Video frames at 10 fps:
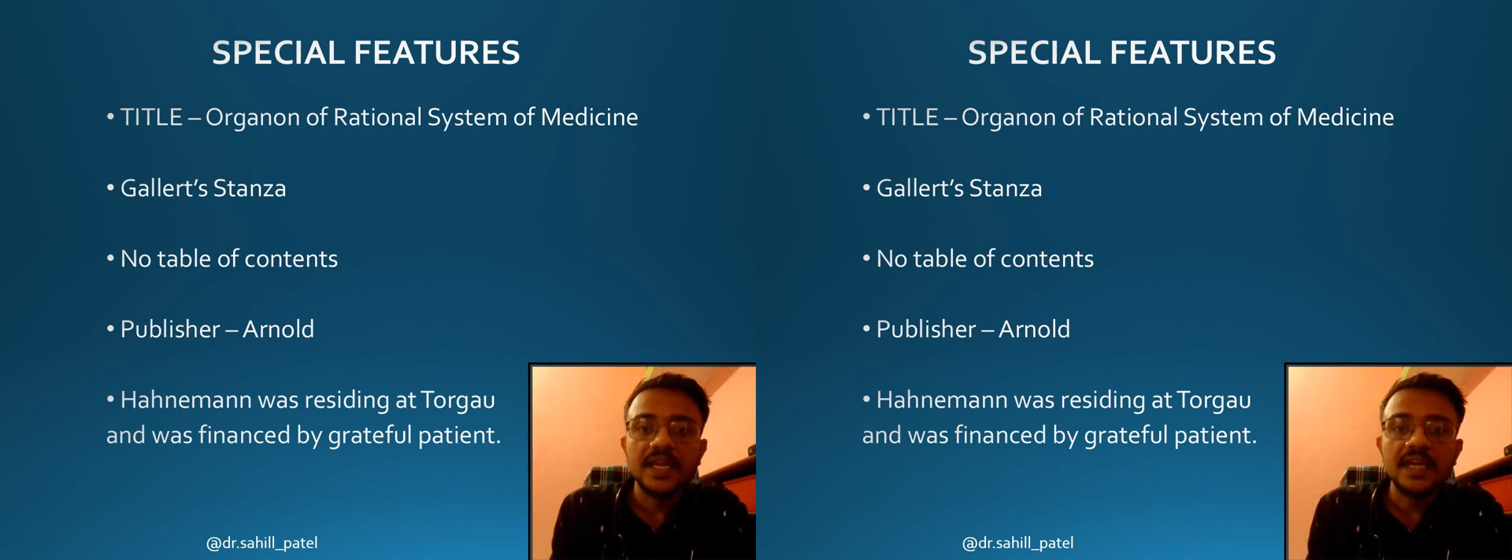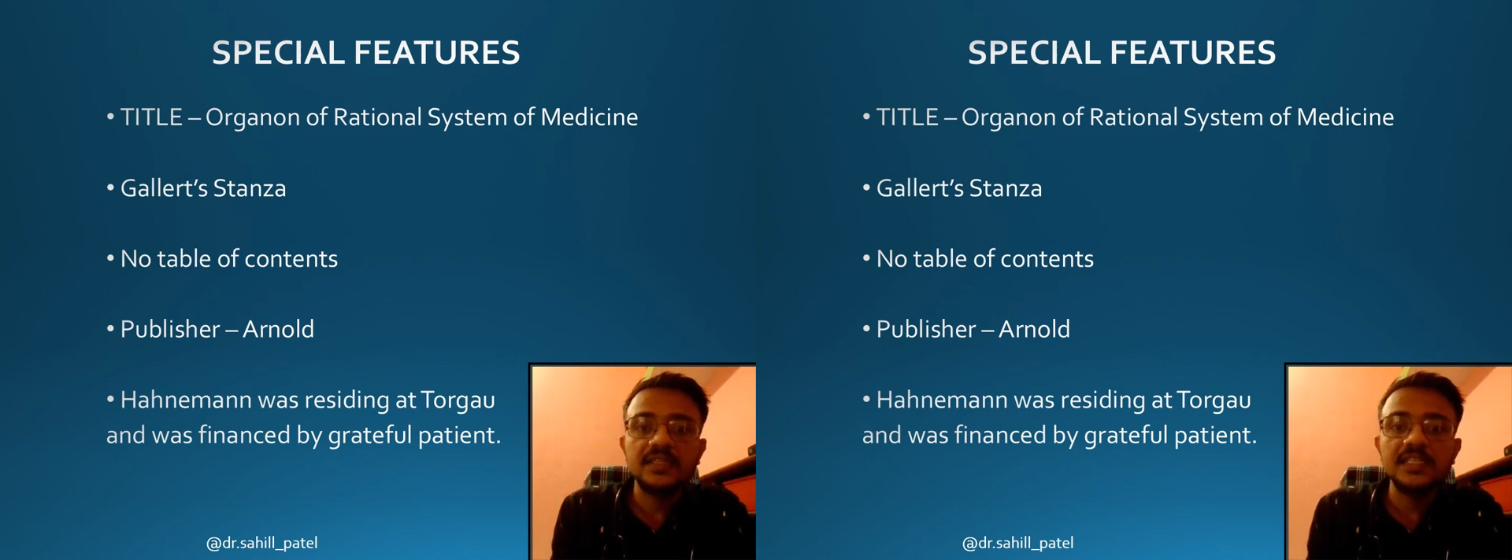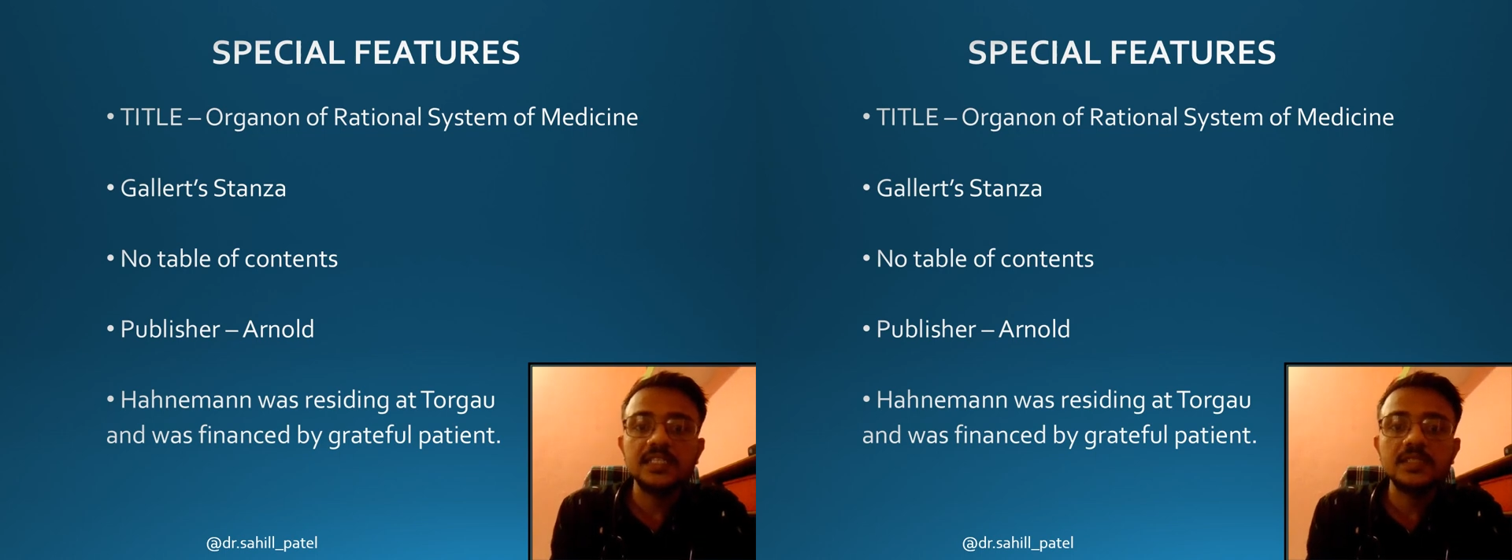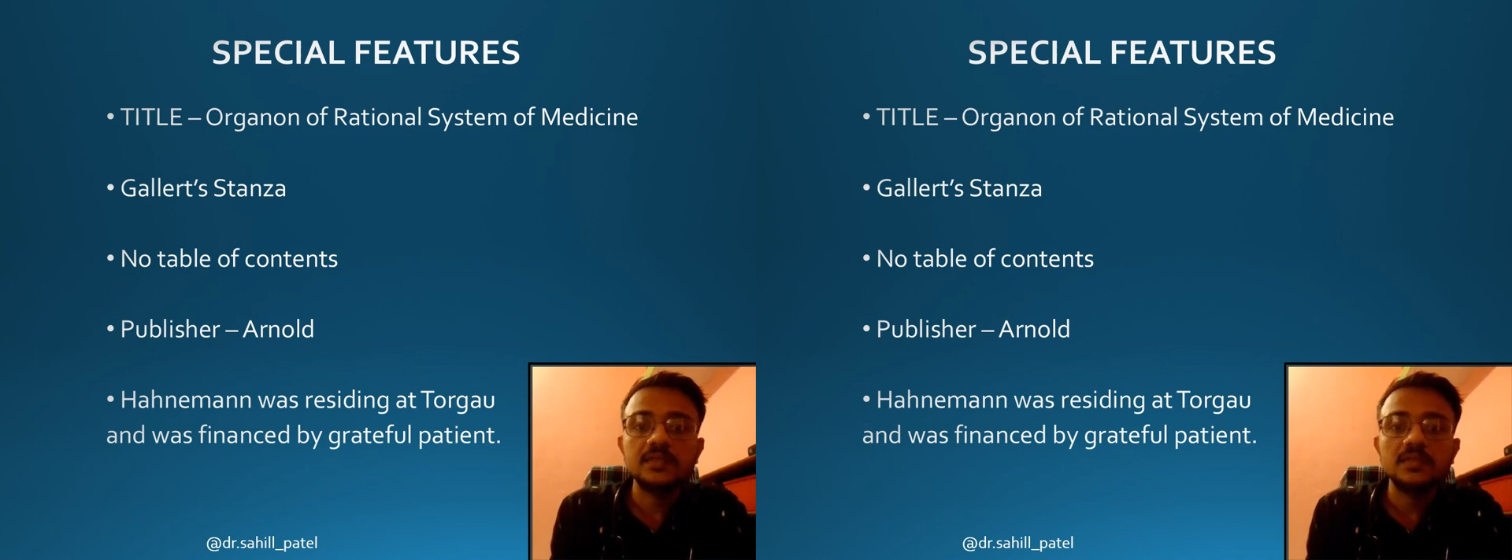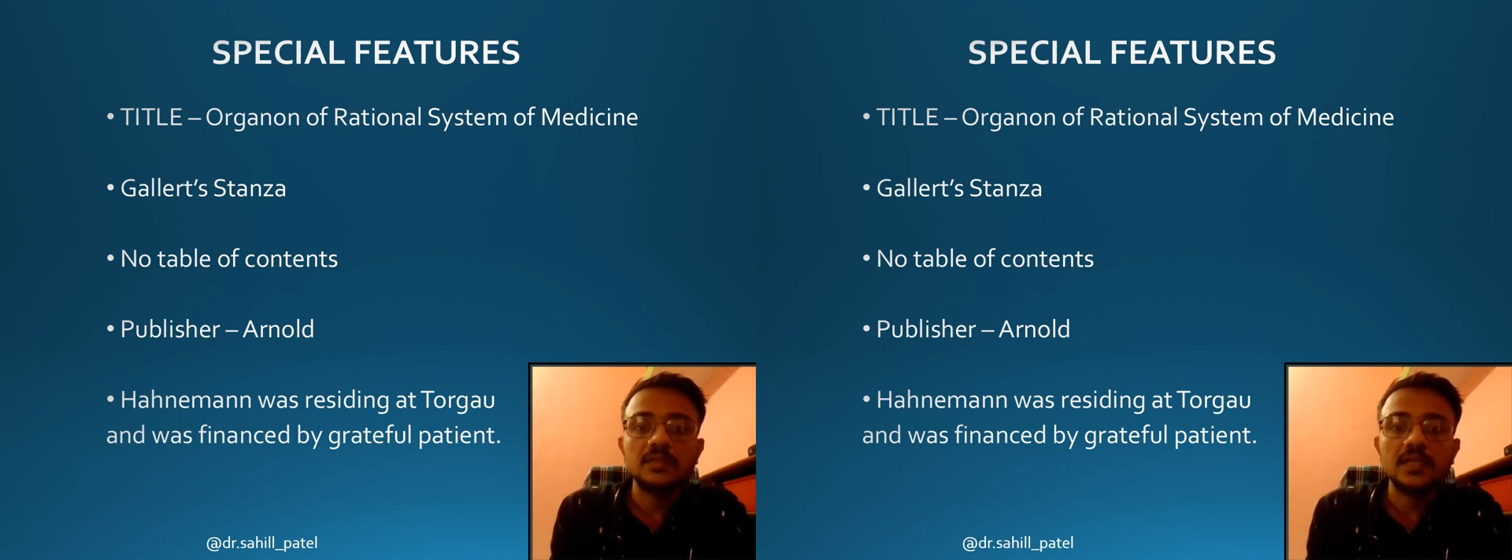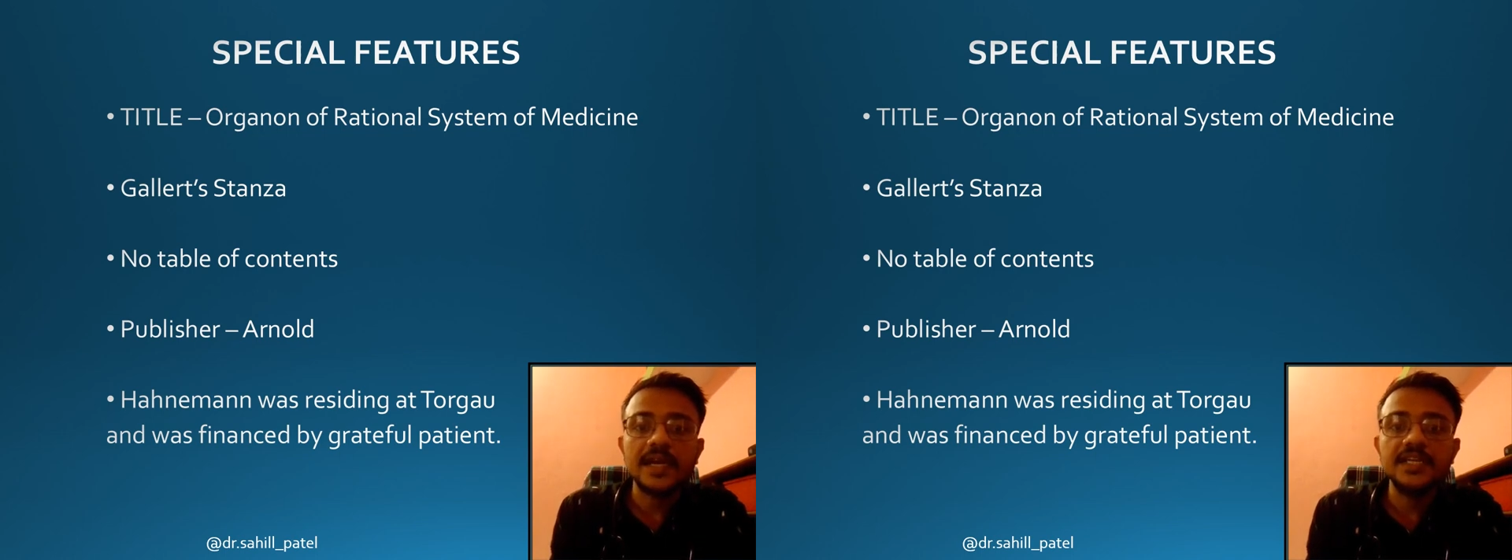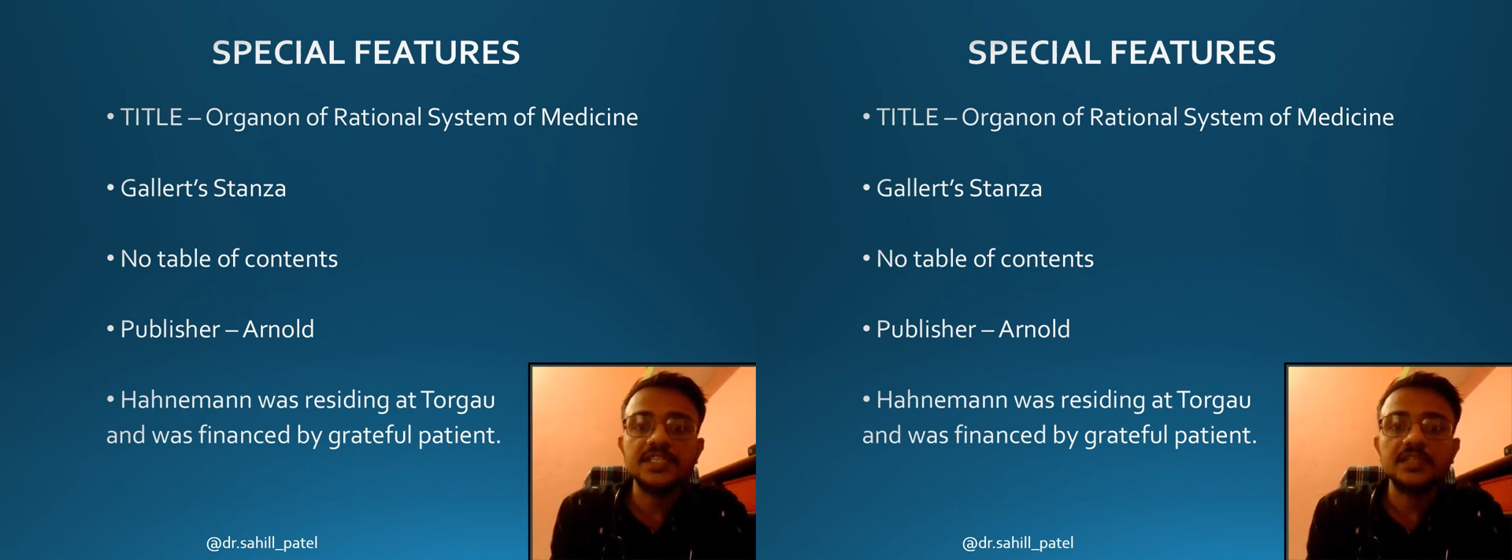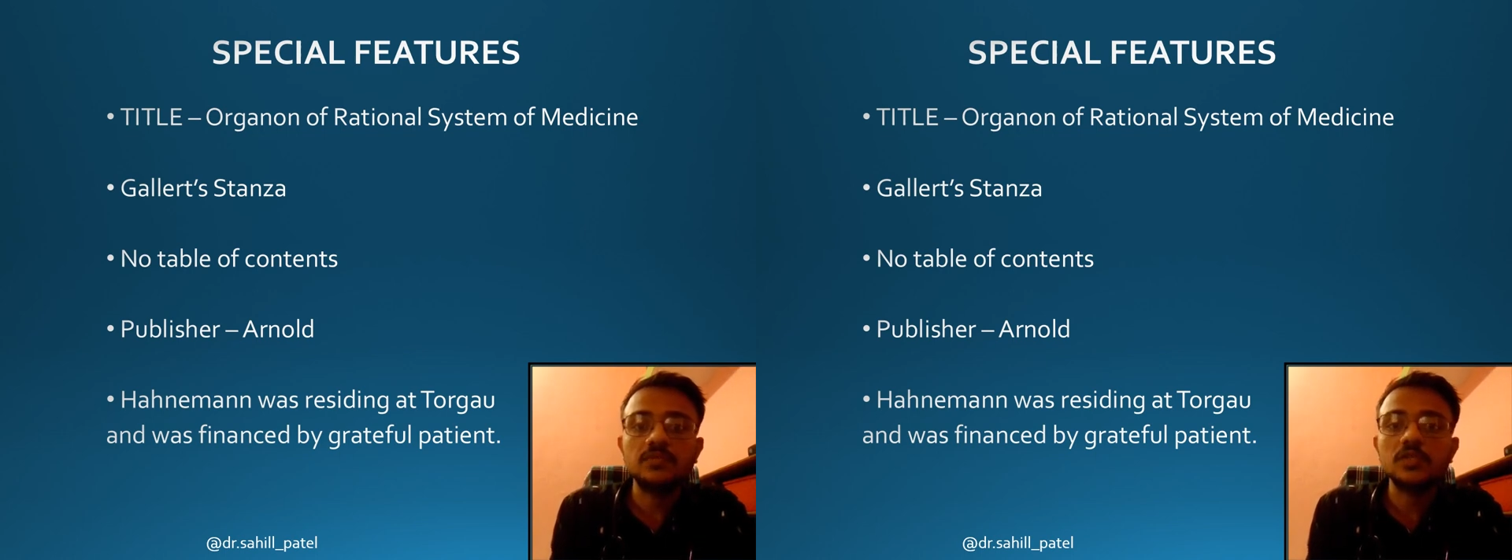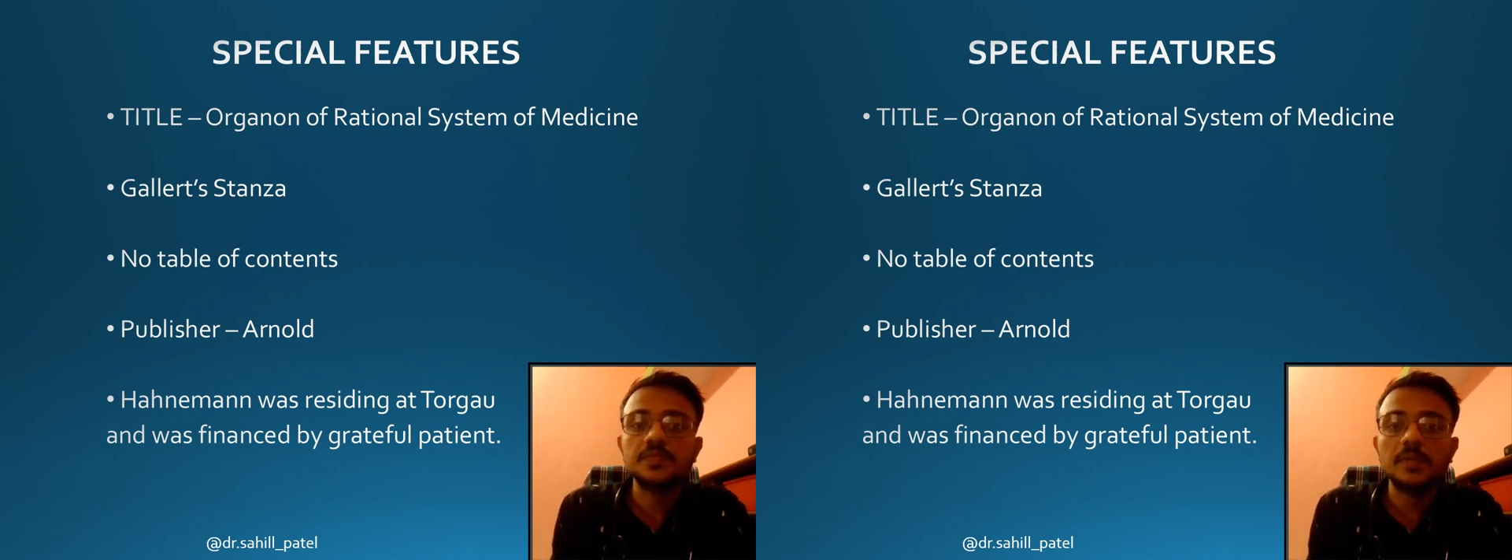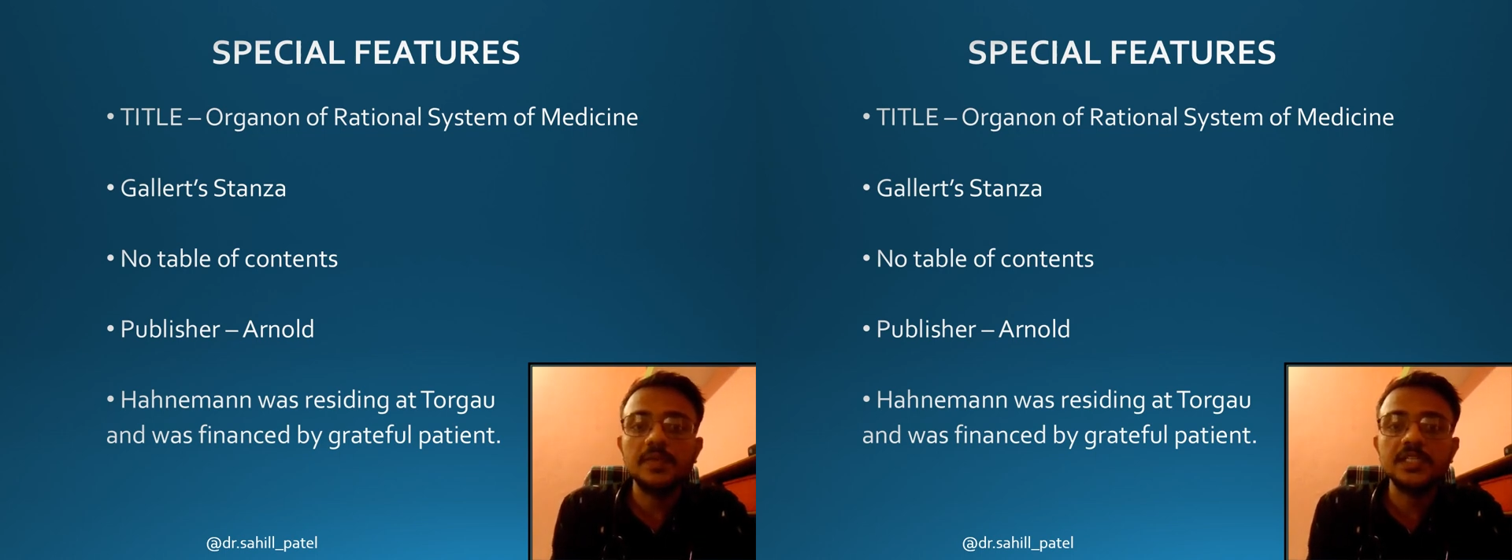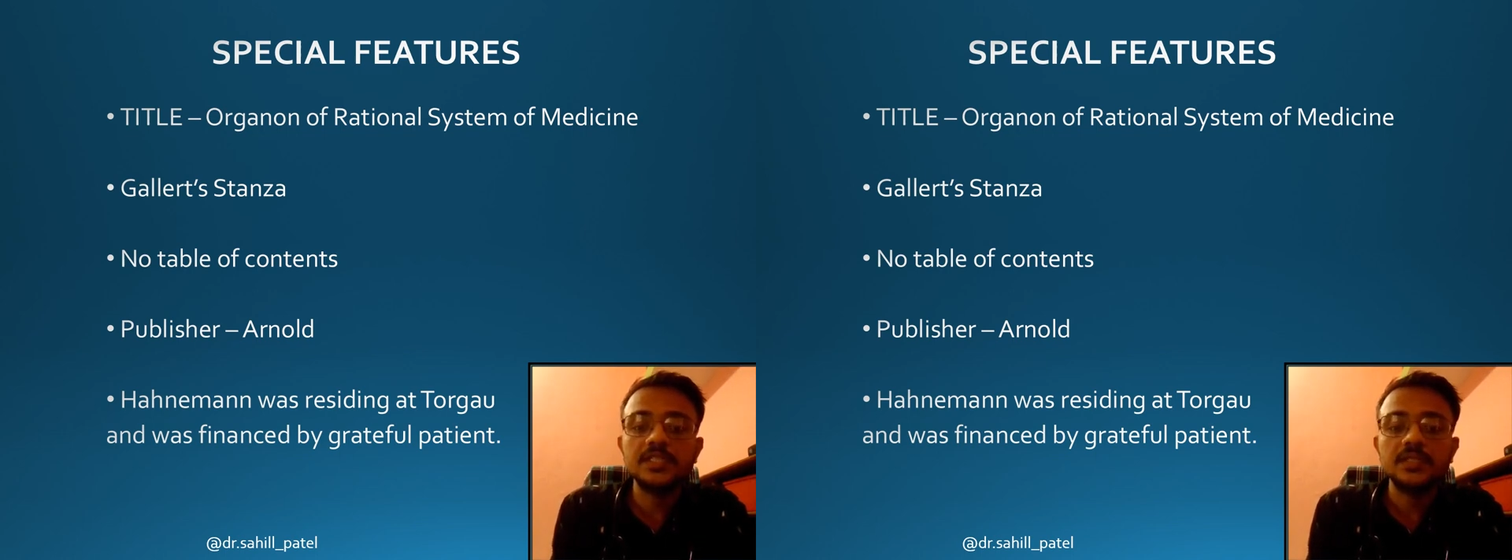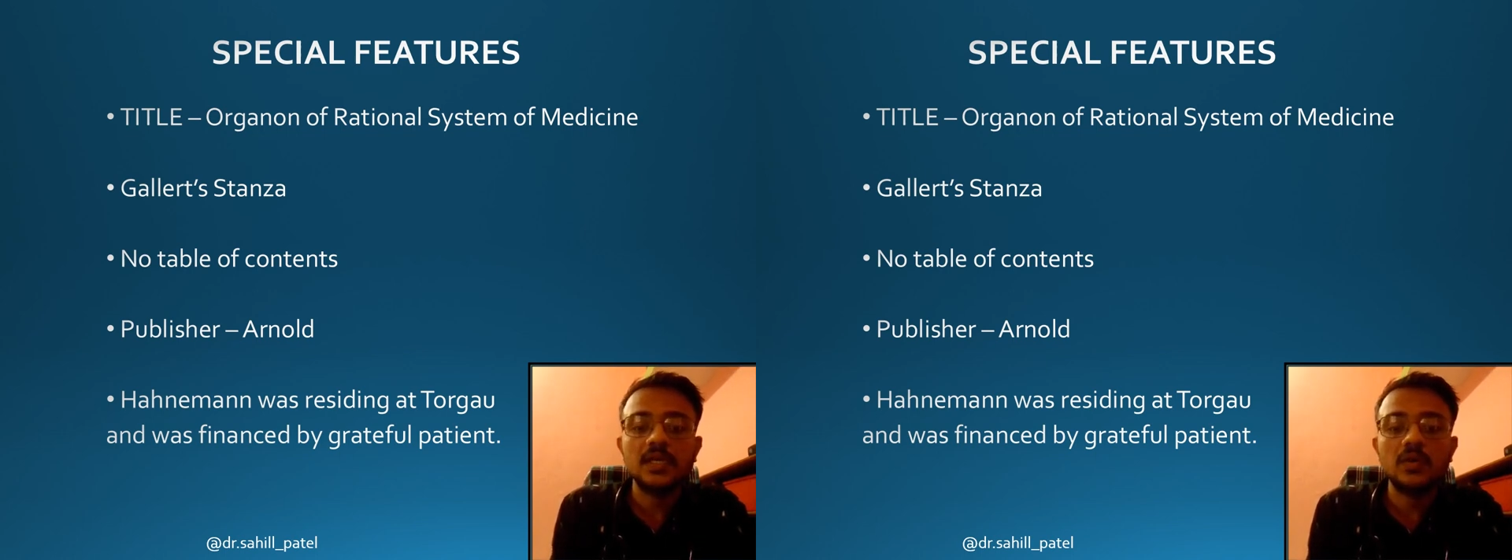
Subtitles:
and this edition was published,